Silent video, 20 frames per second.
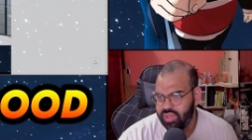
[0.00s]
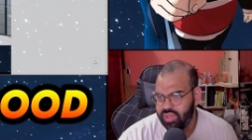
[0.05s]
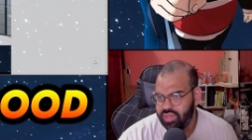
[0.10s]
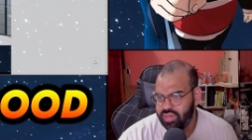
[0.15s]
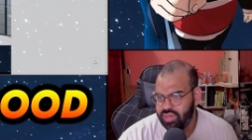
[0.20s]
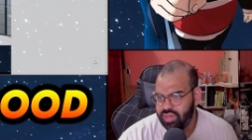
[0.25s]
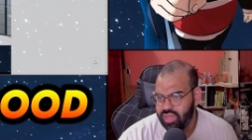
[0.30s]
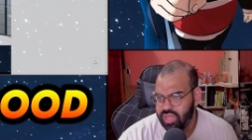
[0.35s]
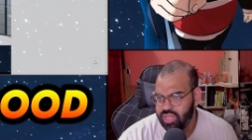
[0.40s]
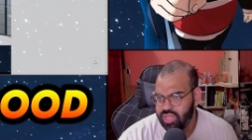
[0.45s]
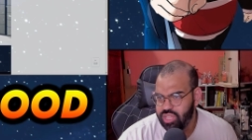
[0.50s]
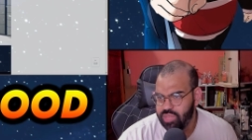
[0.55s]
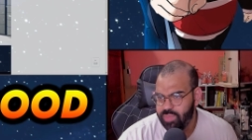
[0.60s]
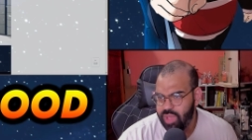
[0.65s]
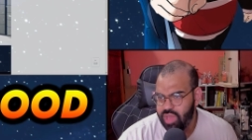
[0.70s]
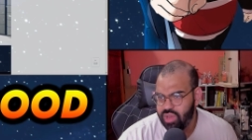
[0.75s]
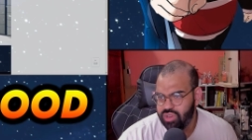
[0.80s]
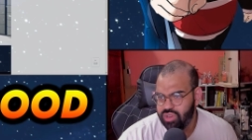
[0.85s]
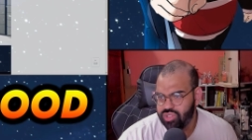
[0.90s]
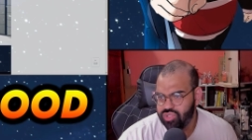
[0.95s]
in an
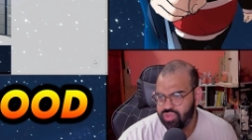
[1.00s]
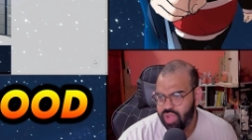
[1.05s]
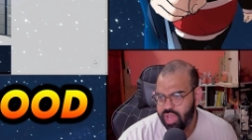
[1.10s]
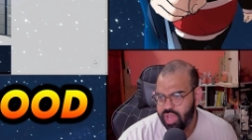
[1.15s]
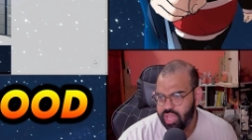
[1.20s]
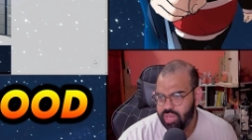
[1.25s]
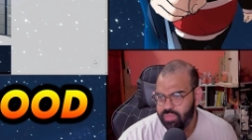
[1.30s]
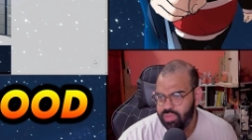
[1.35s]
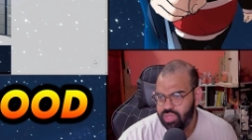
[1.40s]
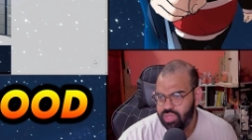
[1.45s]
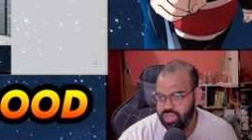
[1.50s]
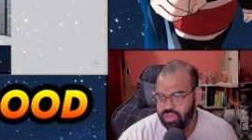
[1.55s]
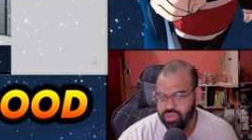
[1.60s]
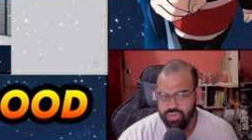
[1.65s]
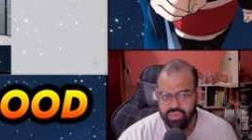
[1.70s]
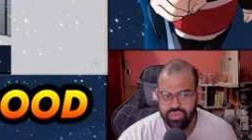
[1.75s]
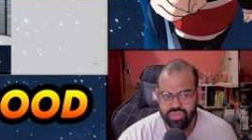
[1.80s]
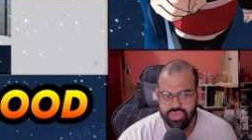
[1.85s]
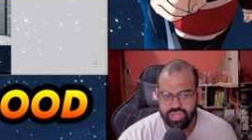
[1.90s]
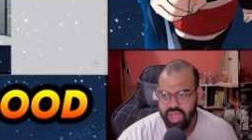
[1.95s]
incubator so I could be
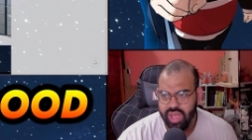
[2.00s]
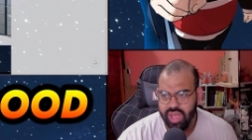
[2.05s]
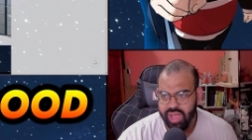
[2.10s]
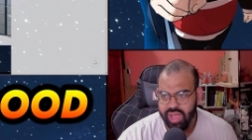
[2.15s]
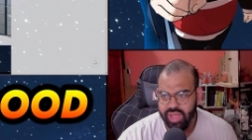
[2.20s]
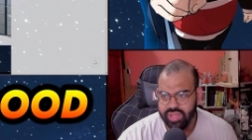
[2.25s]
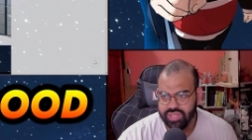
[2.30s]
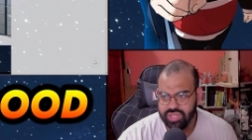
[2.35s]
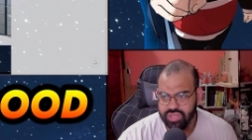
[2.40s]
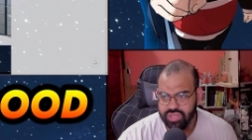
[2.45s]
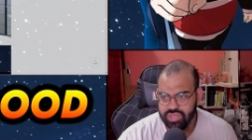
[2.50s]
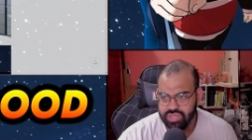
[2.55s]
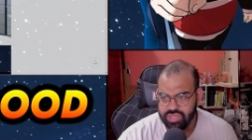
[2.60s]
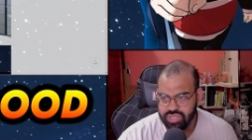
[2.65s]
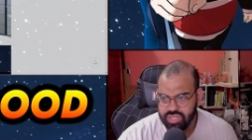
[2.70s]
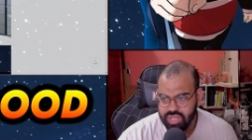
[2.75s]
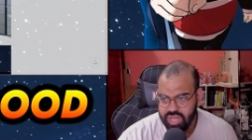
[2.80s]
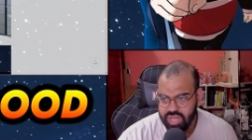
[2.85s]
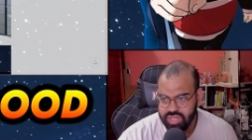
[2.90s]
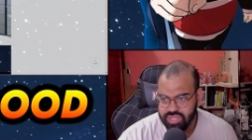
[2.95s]
used as a
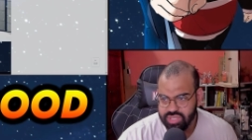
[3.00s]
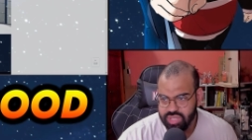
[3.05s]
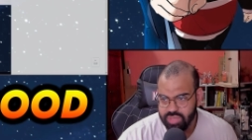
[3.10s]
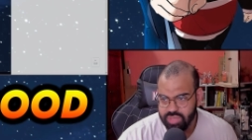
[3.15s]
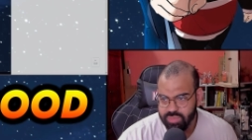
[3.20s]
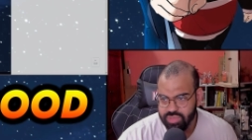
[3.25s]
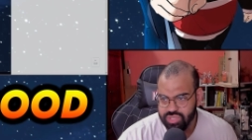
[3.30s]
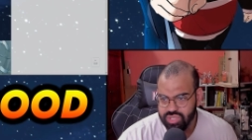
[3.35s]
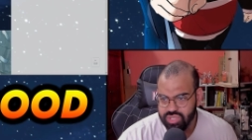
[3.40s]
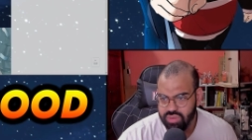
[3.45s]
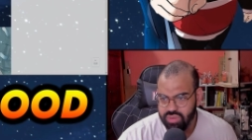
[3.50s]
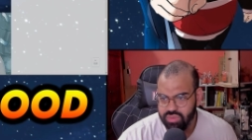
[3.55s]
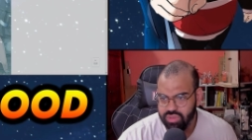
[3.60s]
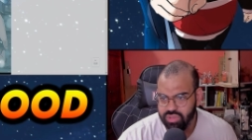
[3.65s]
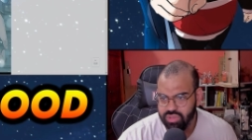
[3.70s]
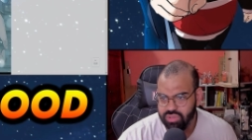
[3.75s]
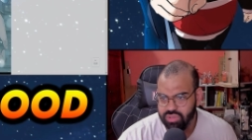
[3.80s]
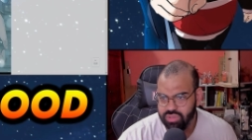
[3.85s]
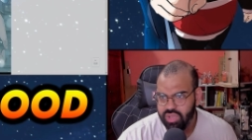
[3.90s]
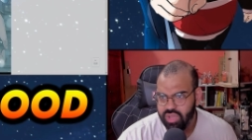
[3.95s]
testing
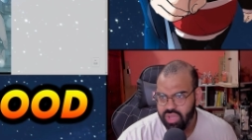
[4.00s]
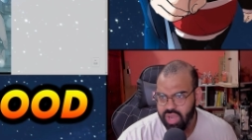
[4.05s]
material.